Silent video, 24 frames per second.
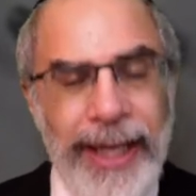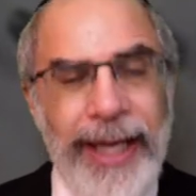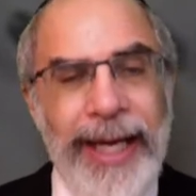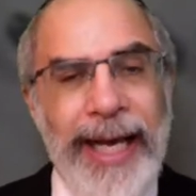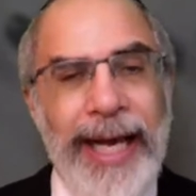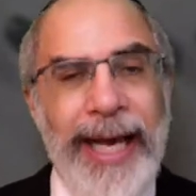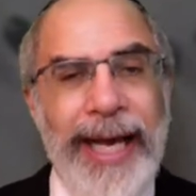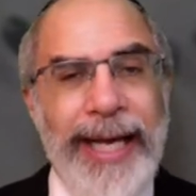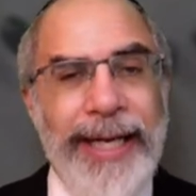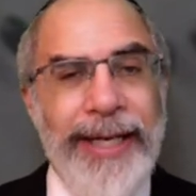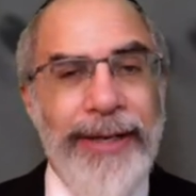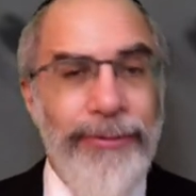
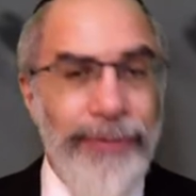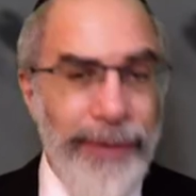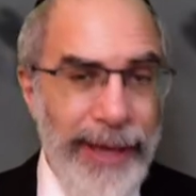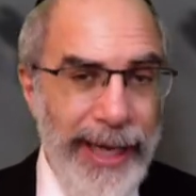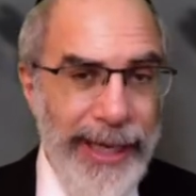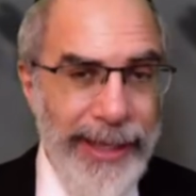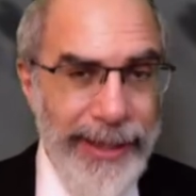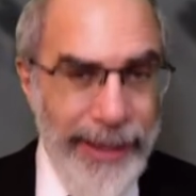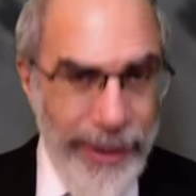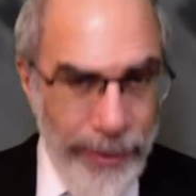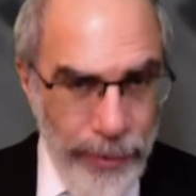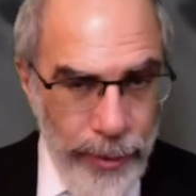and in
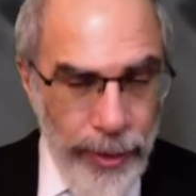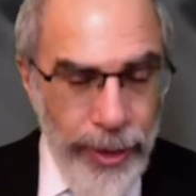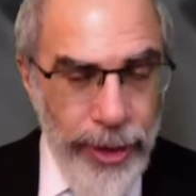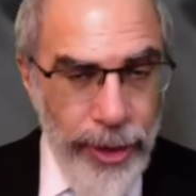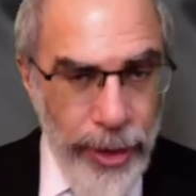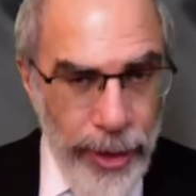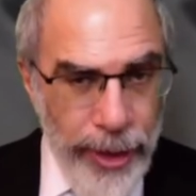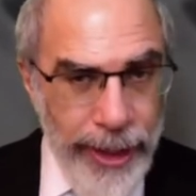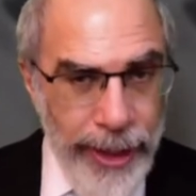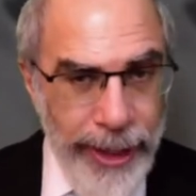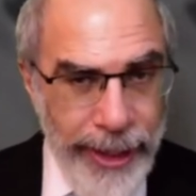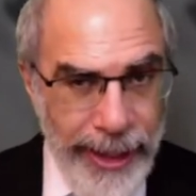fact they would
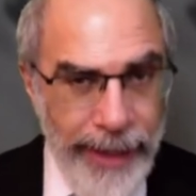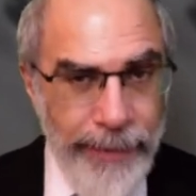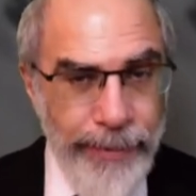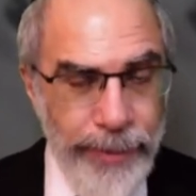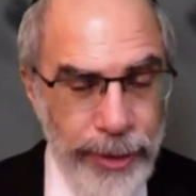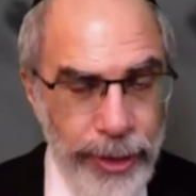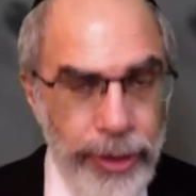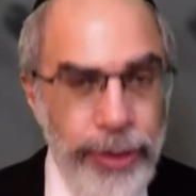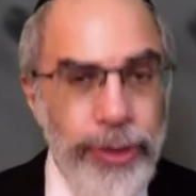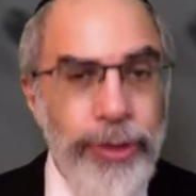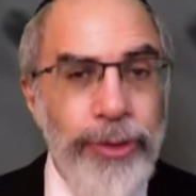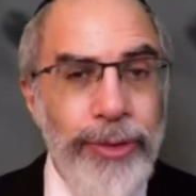hook it up
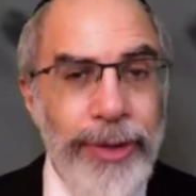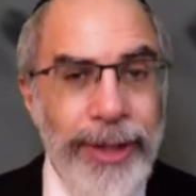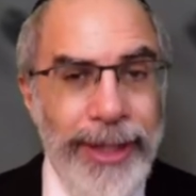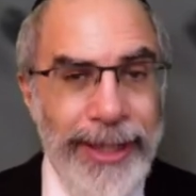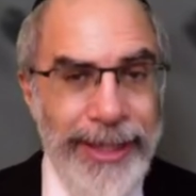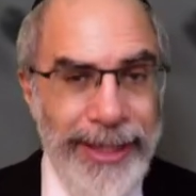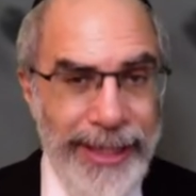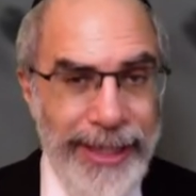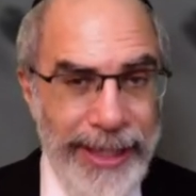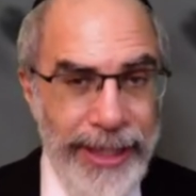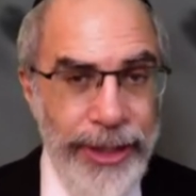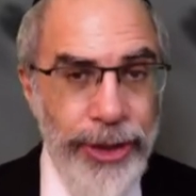to the
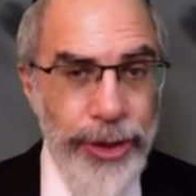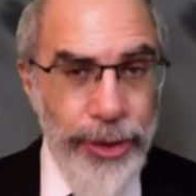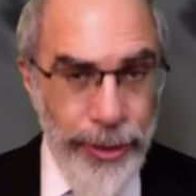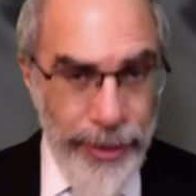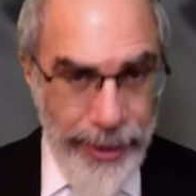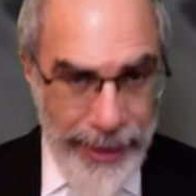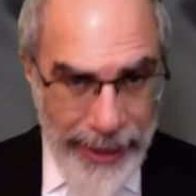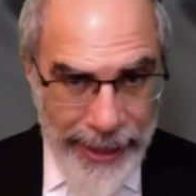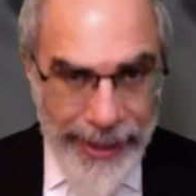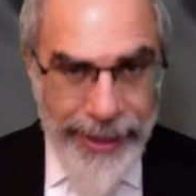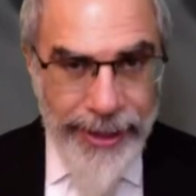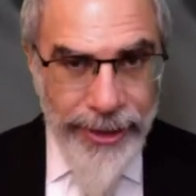teacher,
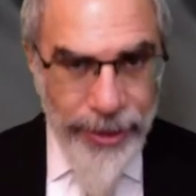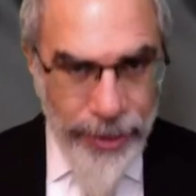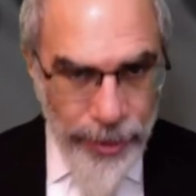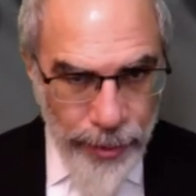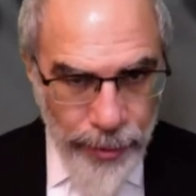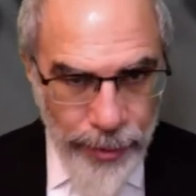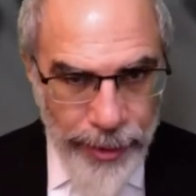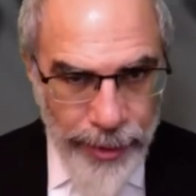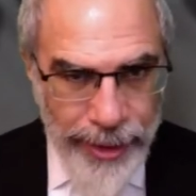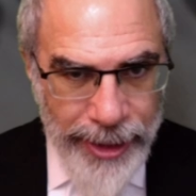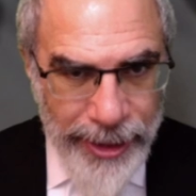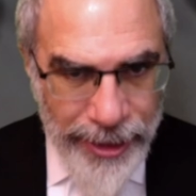that is the
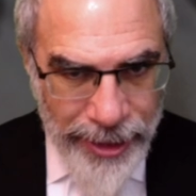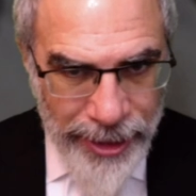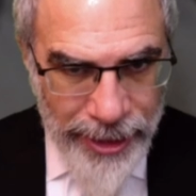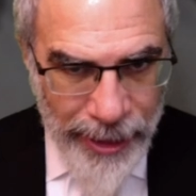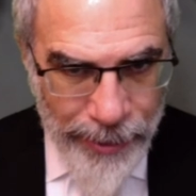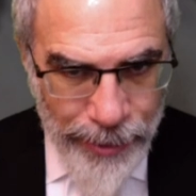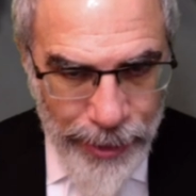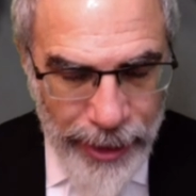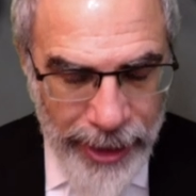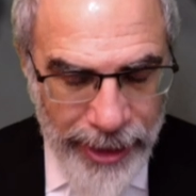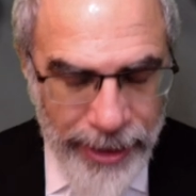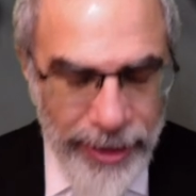real
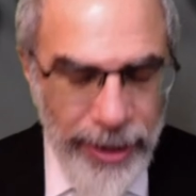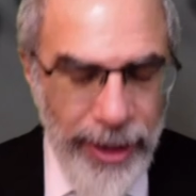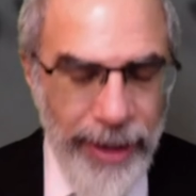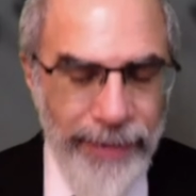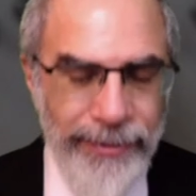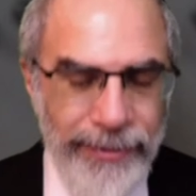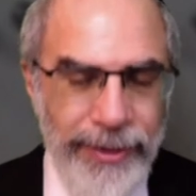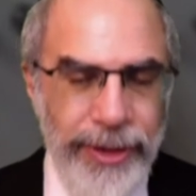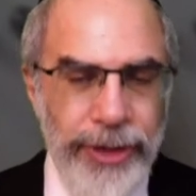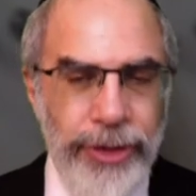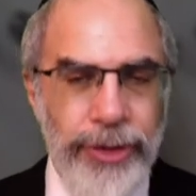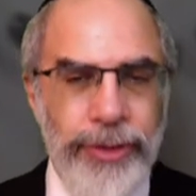subject
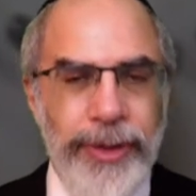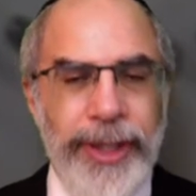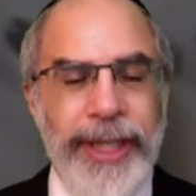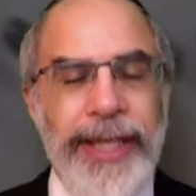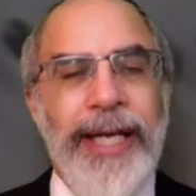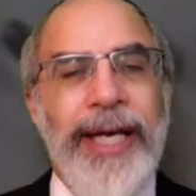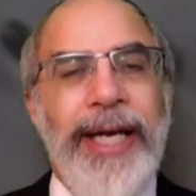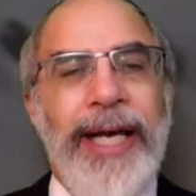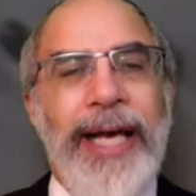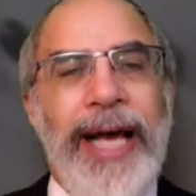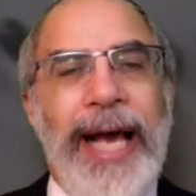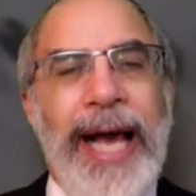off the street,
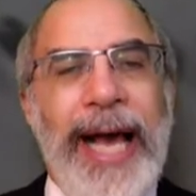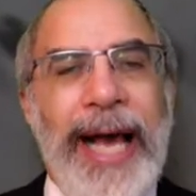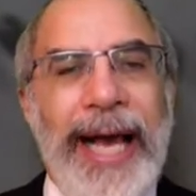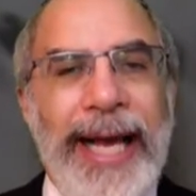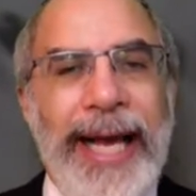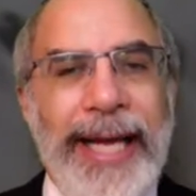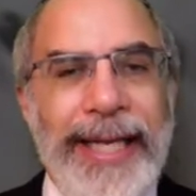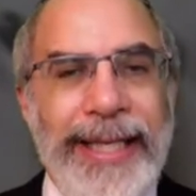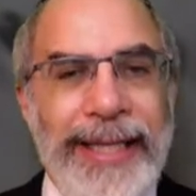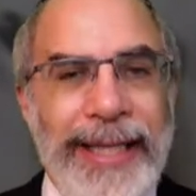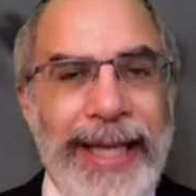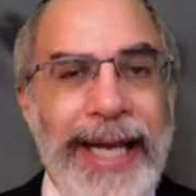
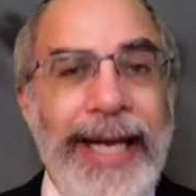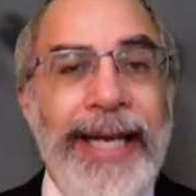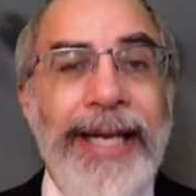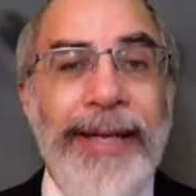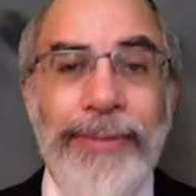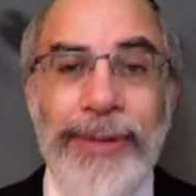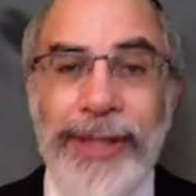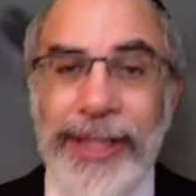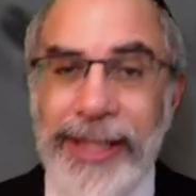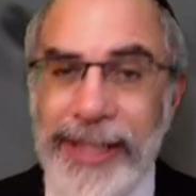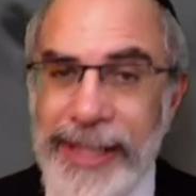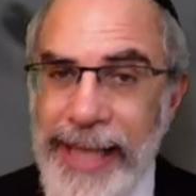and let him
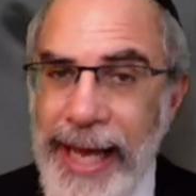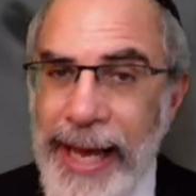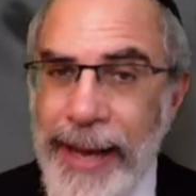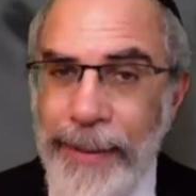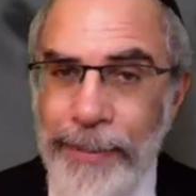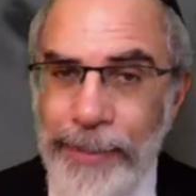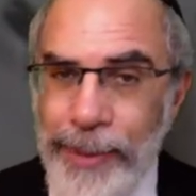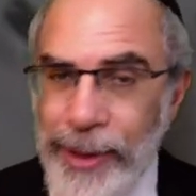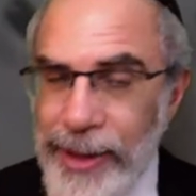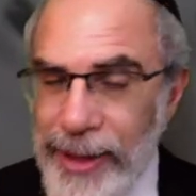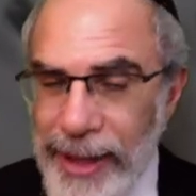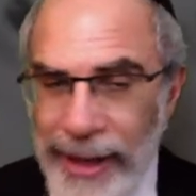
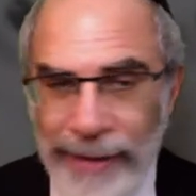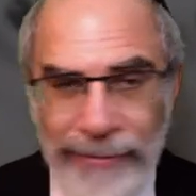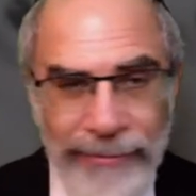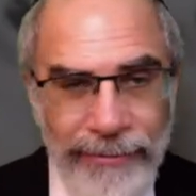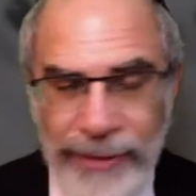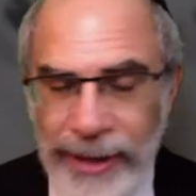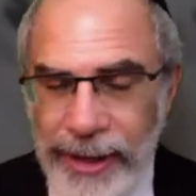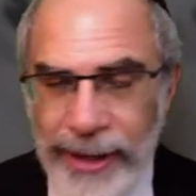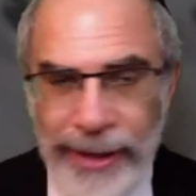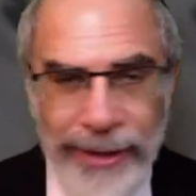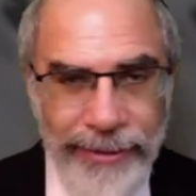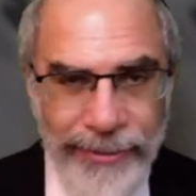sample a
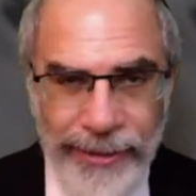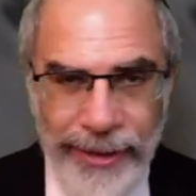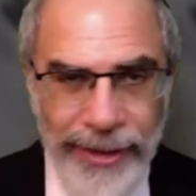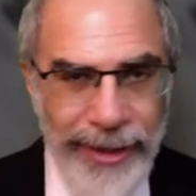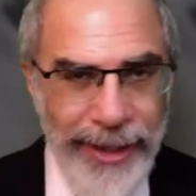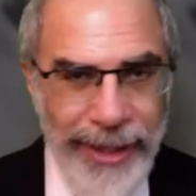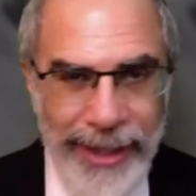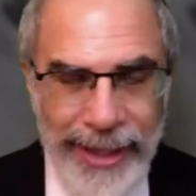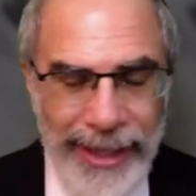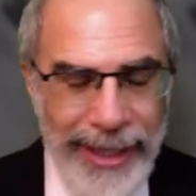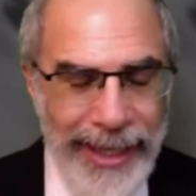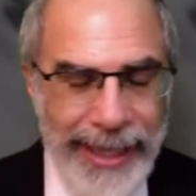very,
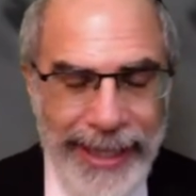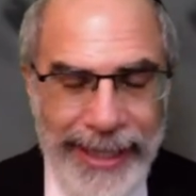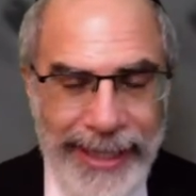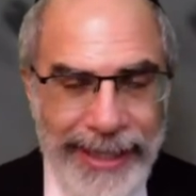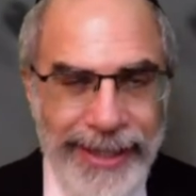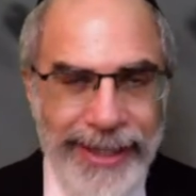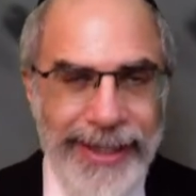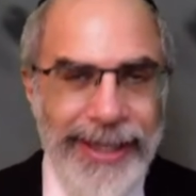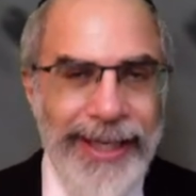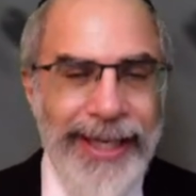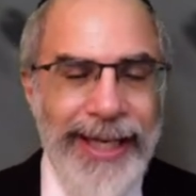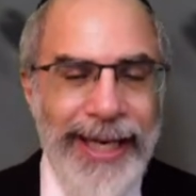very
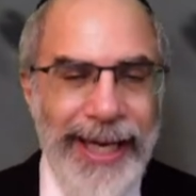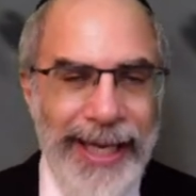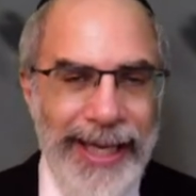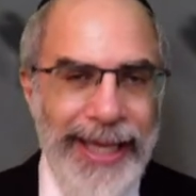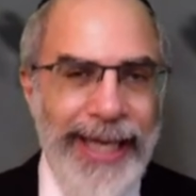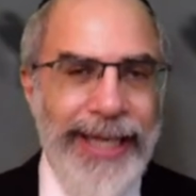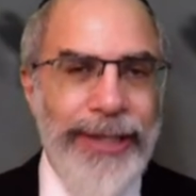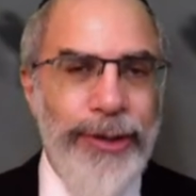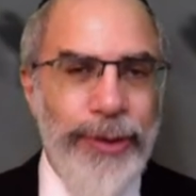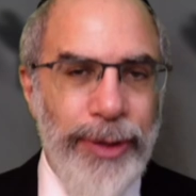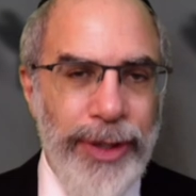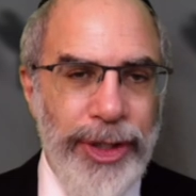light
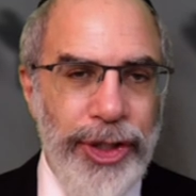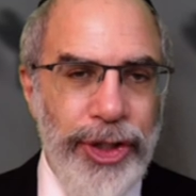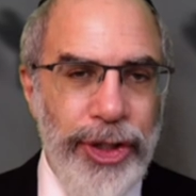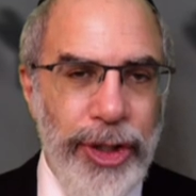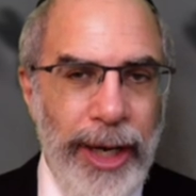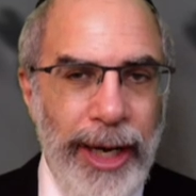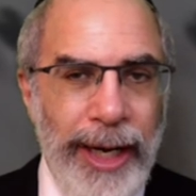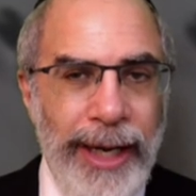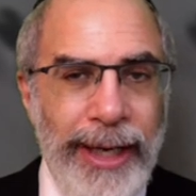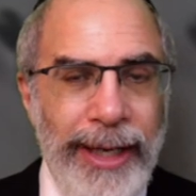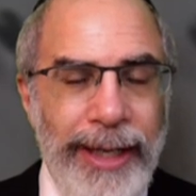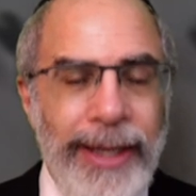electric
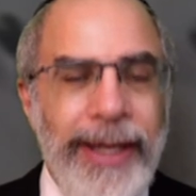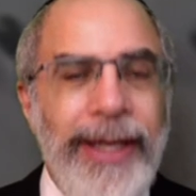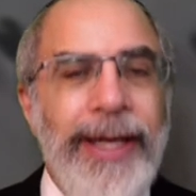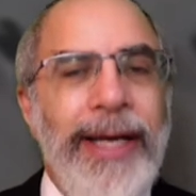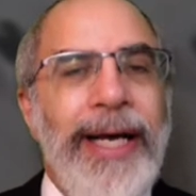shock.